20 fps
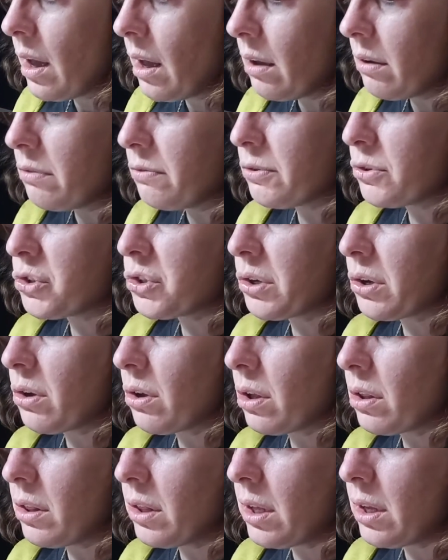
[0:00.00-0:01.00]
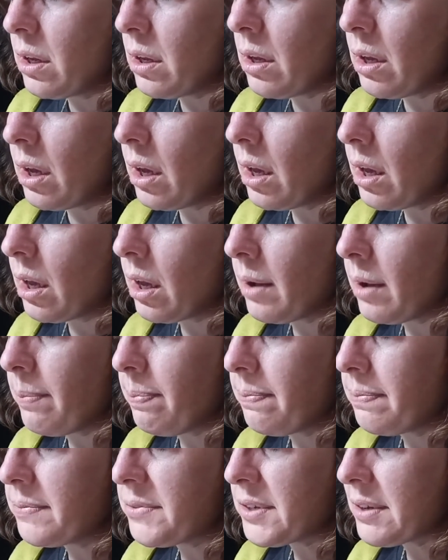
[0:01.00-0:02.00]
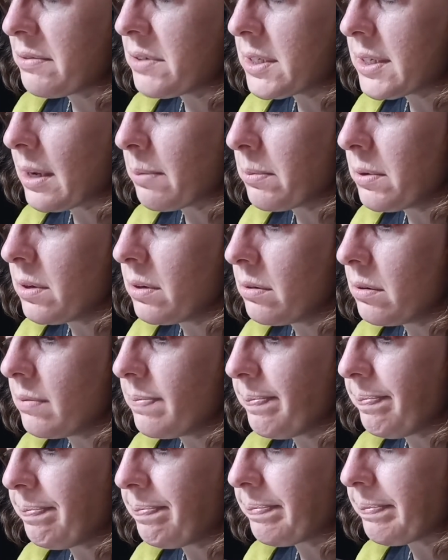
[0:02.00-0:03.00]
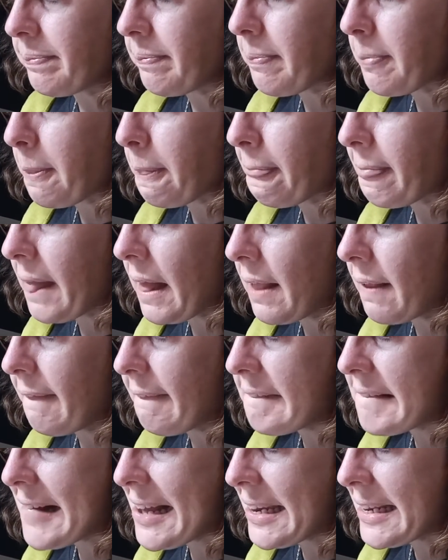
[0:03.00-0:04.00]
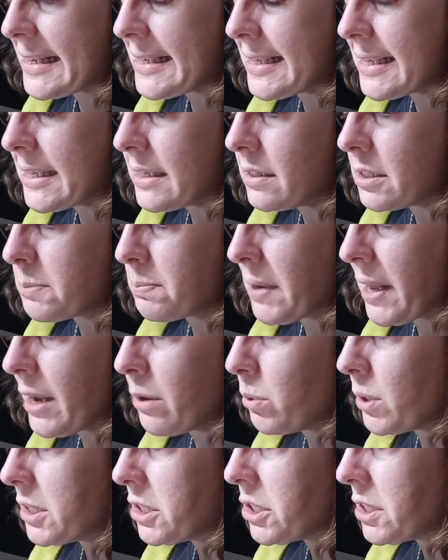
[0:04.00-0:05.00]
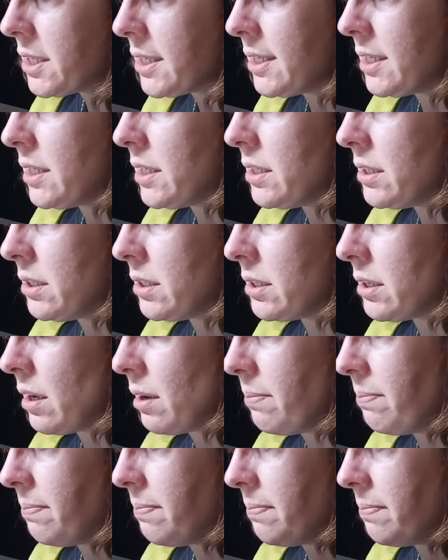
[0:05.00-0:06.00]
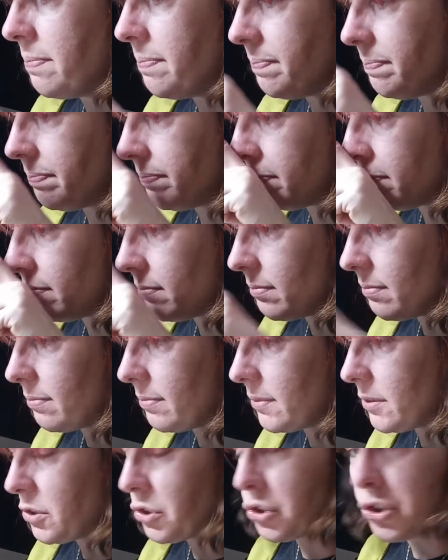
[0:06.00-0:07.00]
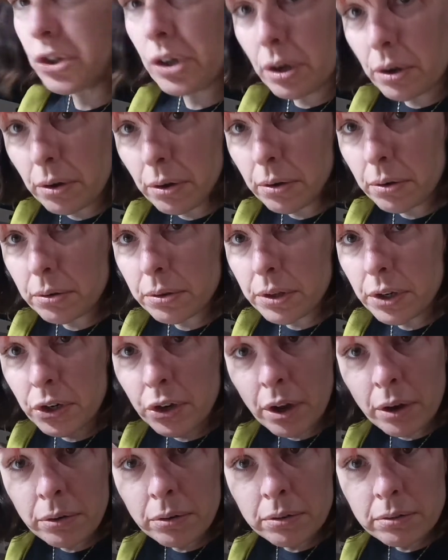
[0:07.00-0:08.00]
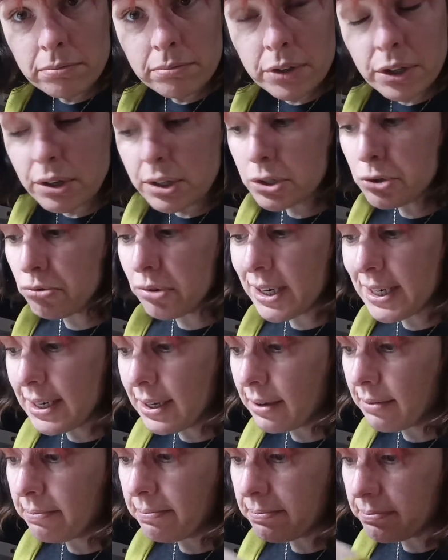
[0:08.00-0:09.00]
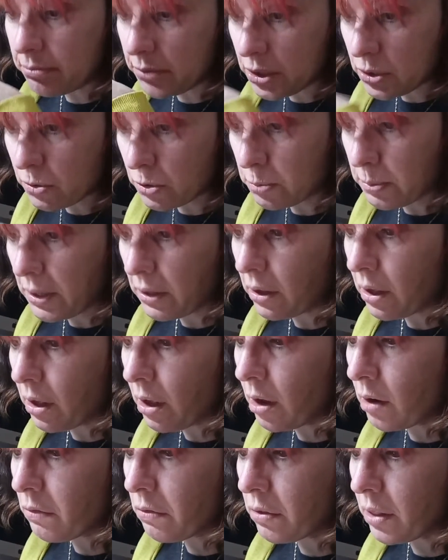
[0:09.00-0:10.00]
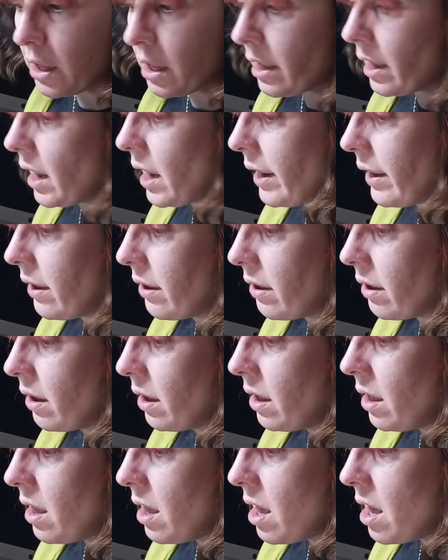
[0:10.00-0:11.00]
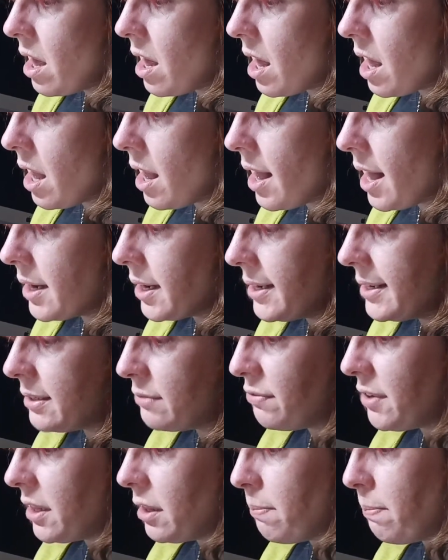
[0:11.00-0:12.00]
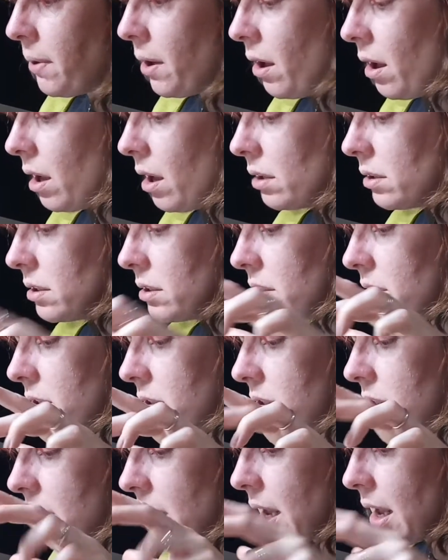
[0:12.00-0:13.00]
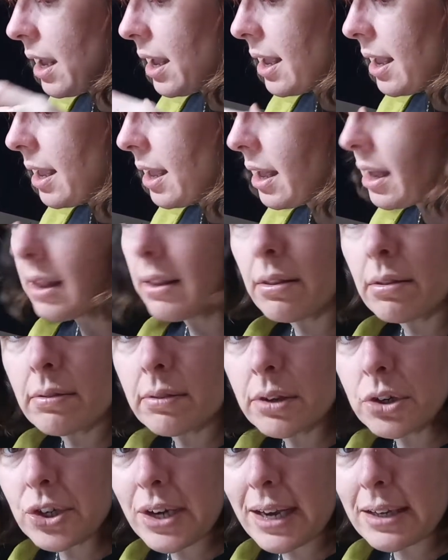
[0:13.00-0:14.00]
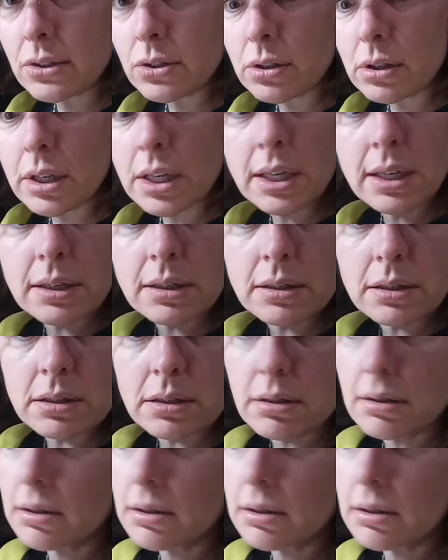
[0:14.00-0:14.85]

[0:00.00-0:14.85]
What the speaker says: I've also got the 7-segment LED display, which is to show the note that it's reading. We talked about the code for that earlier. And I need to fit the pots and the jack sockets.